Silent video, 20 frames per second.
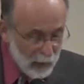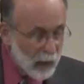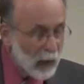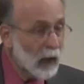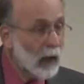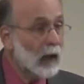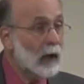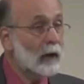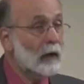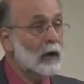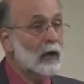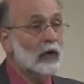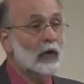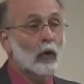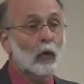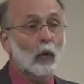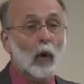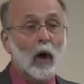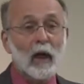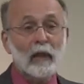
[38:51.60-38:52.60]
Uh,
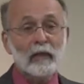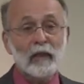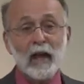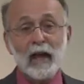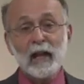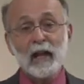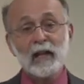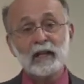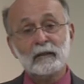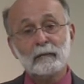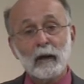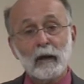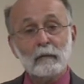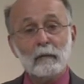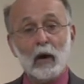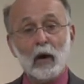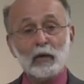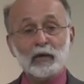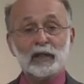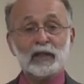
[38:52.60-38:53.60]
the one that has been
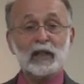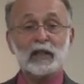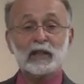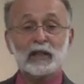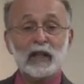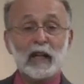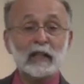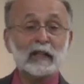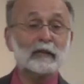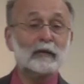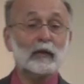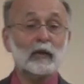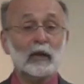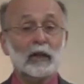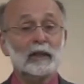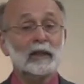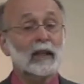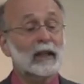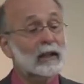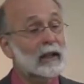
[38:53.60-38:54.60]
most
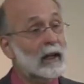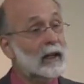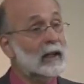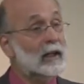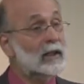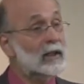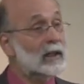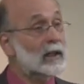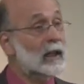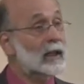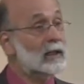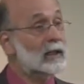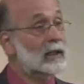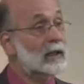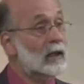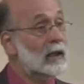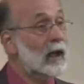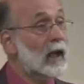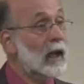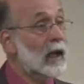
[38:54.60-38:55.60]
successful in the United States
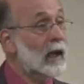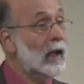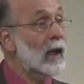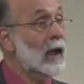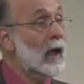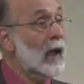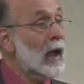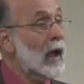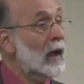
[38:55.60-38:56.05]
today,